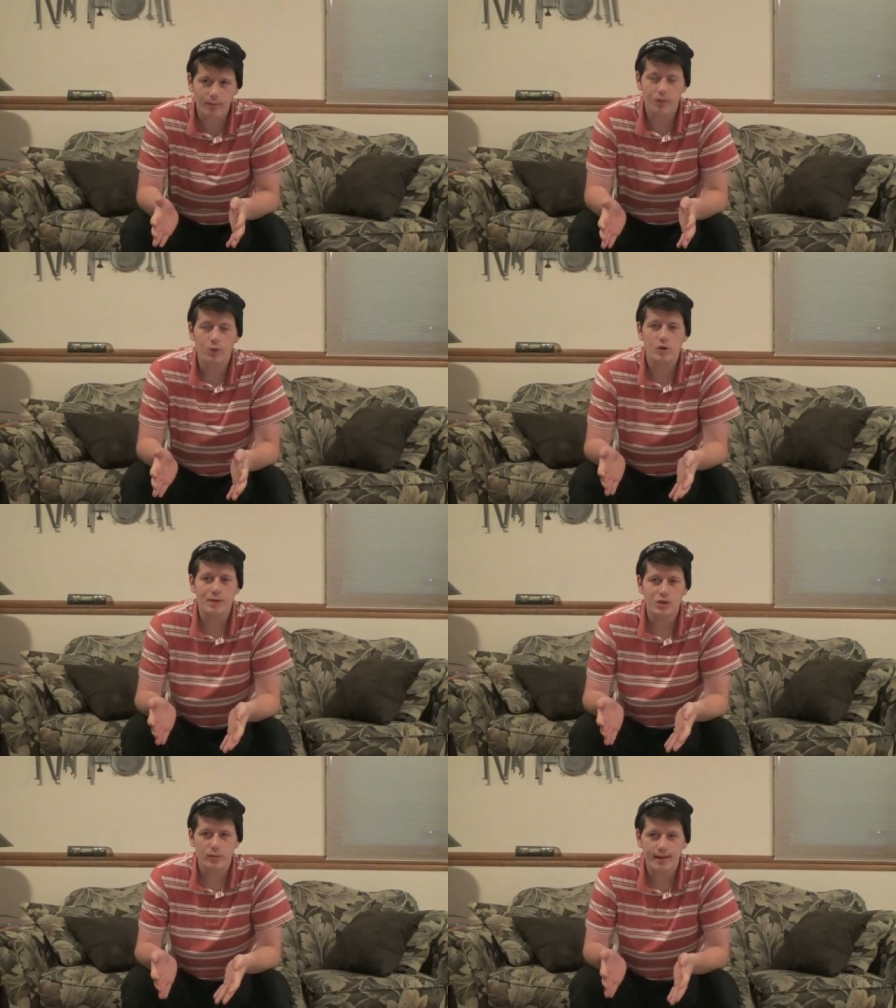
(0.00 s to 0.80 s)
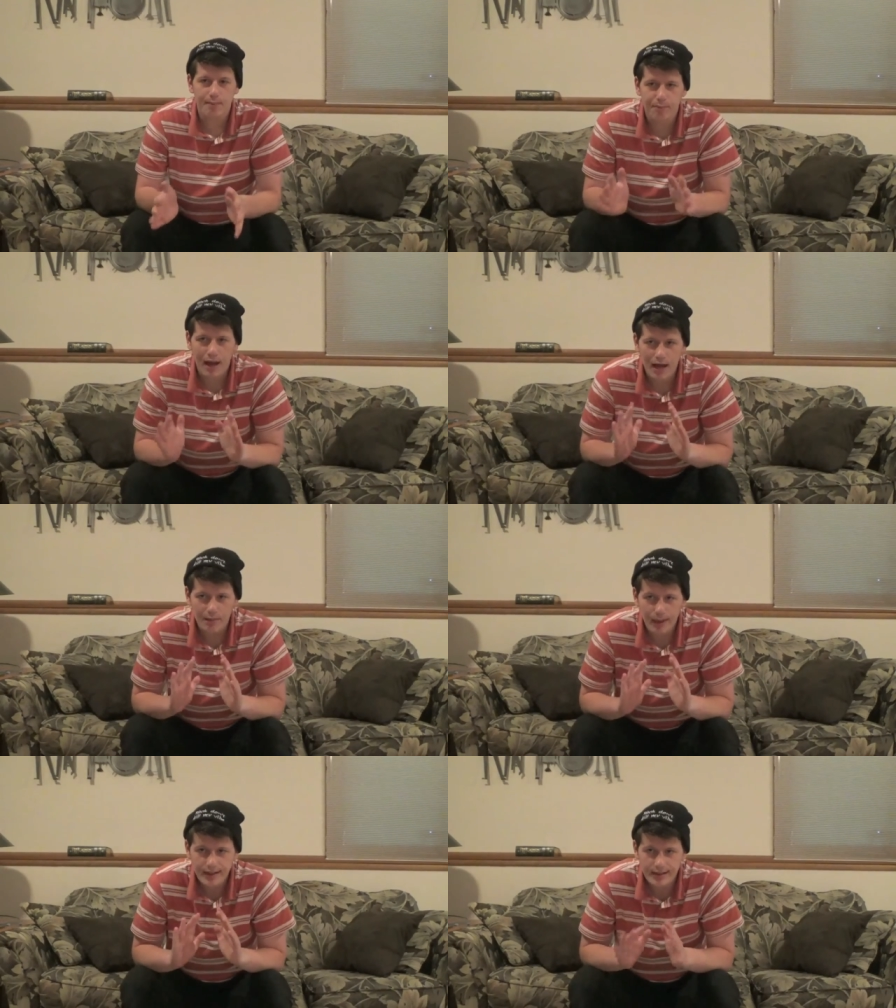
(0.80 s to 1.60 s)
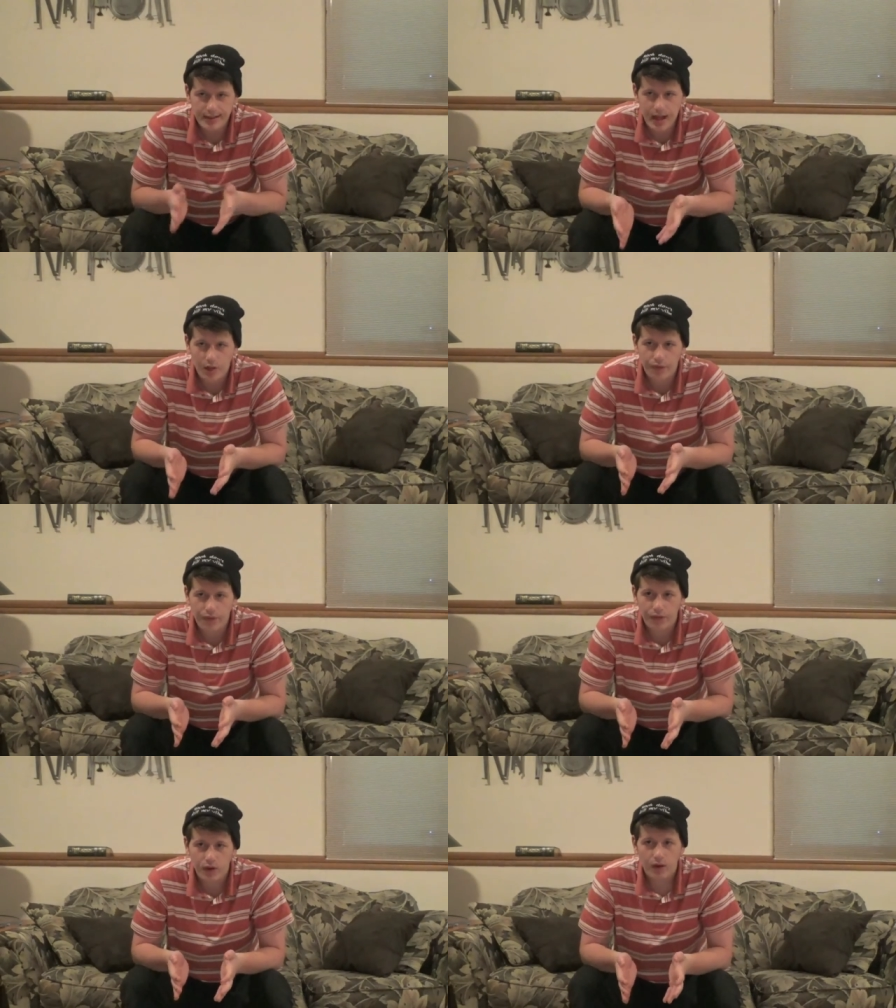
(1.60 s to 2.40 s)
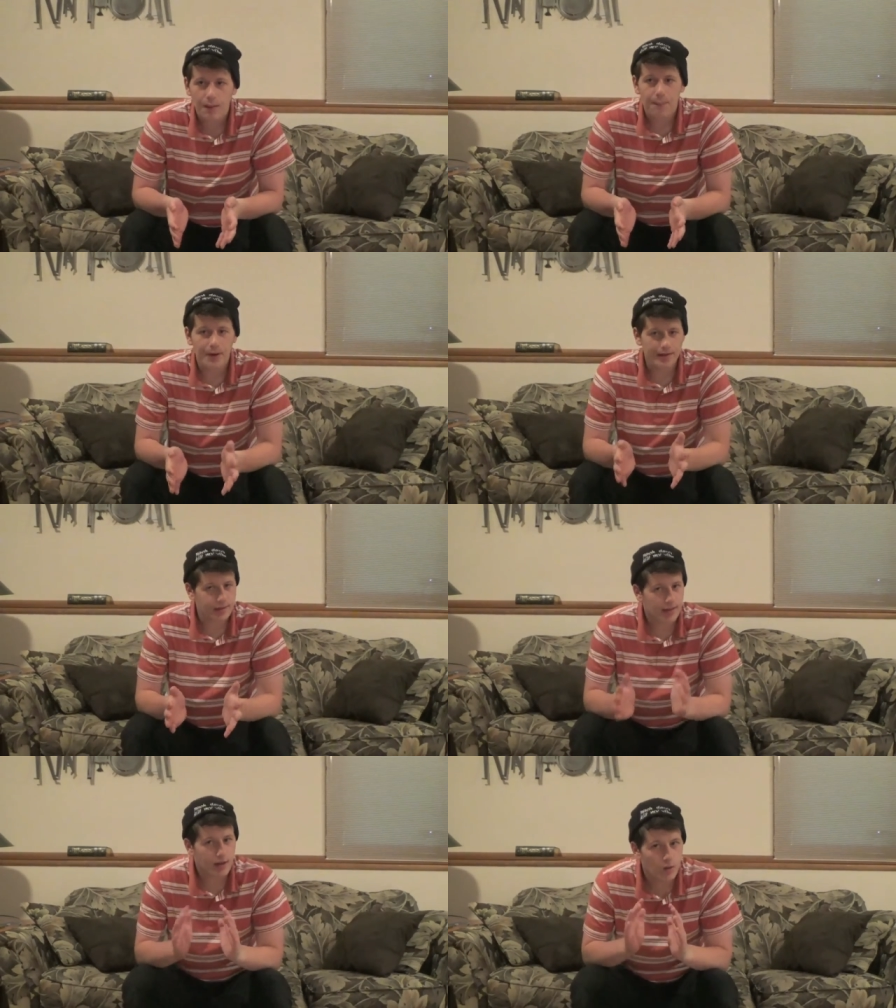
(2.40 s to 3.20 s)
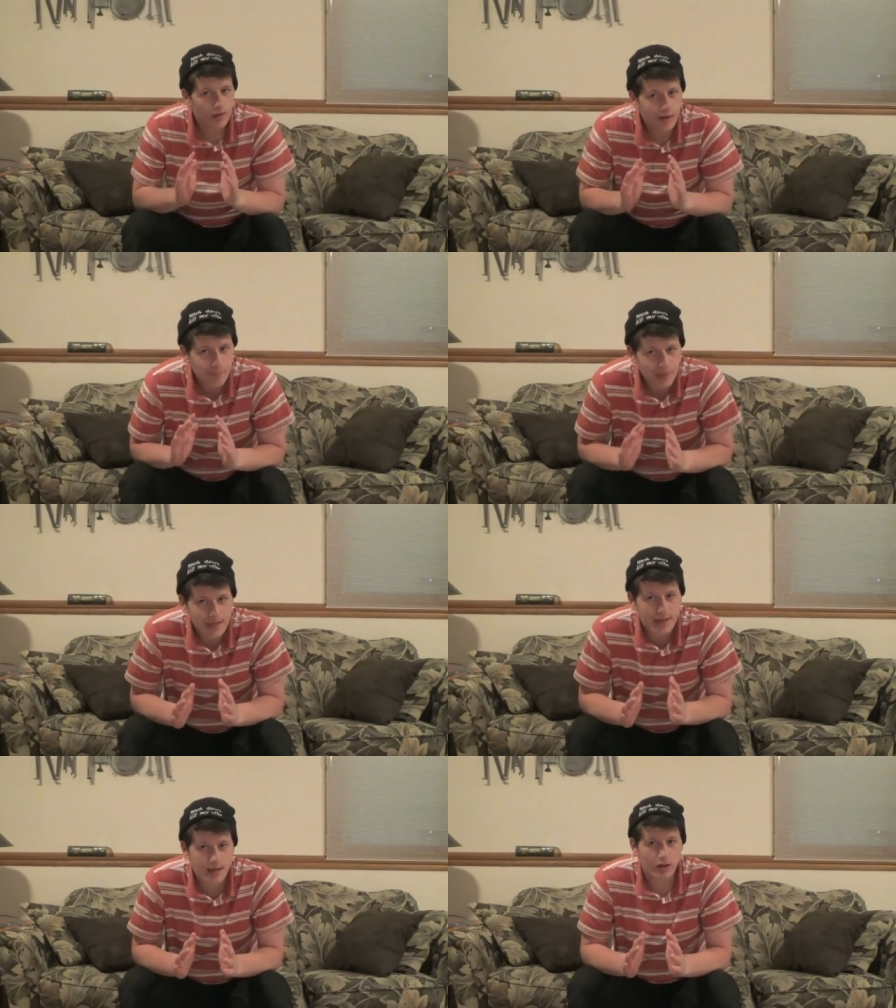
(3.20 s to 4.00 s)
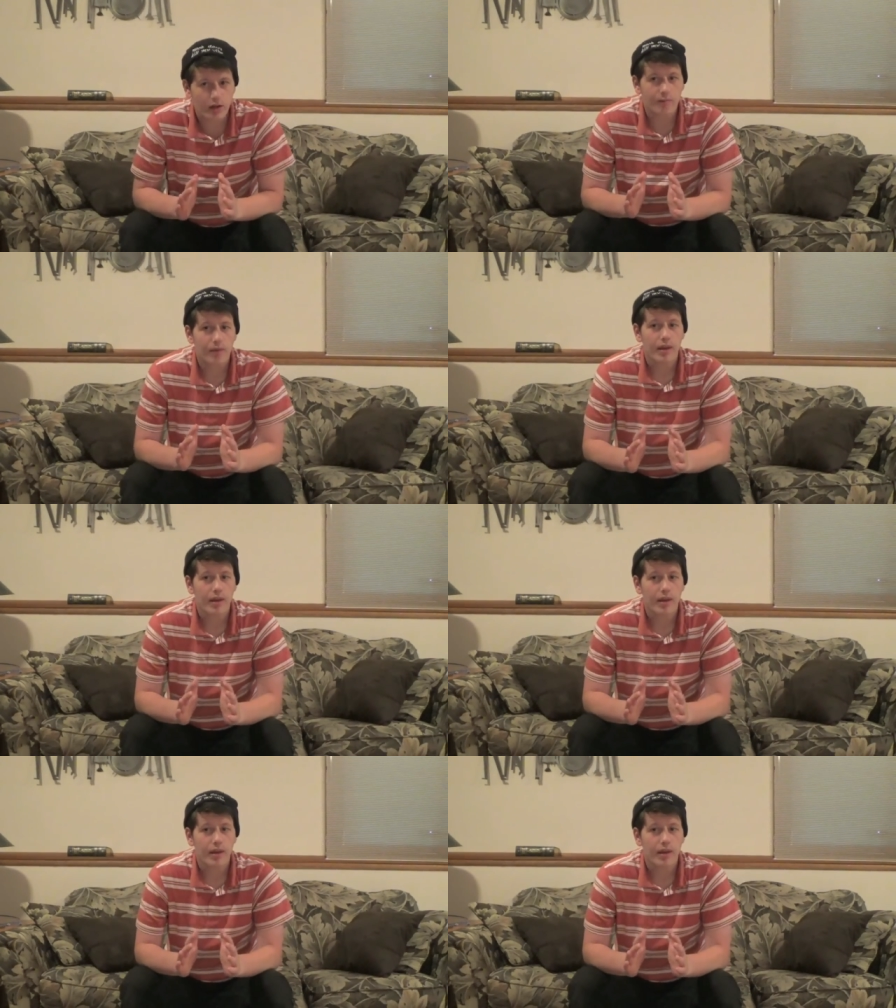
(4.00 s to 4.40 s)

I'm going to be doing it by myself. Brandon's not going to be here.